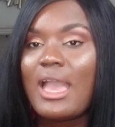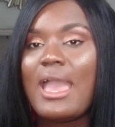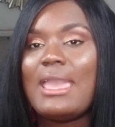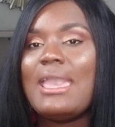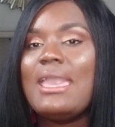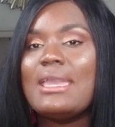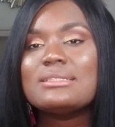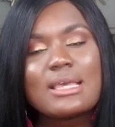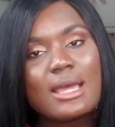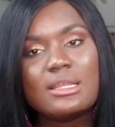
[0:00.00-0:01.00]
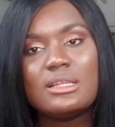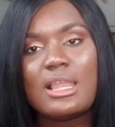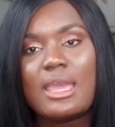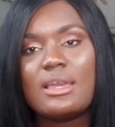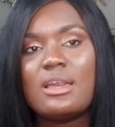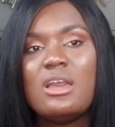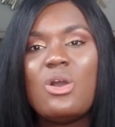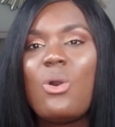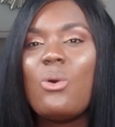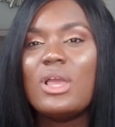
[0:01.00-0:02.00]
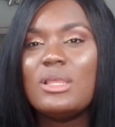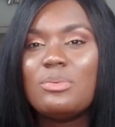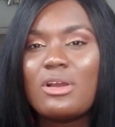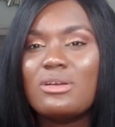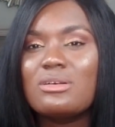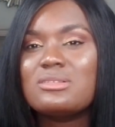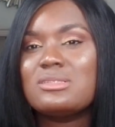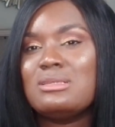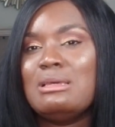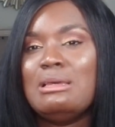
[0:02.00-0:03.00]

I hate adding like oily products,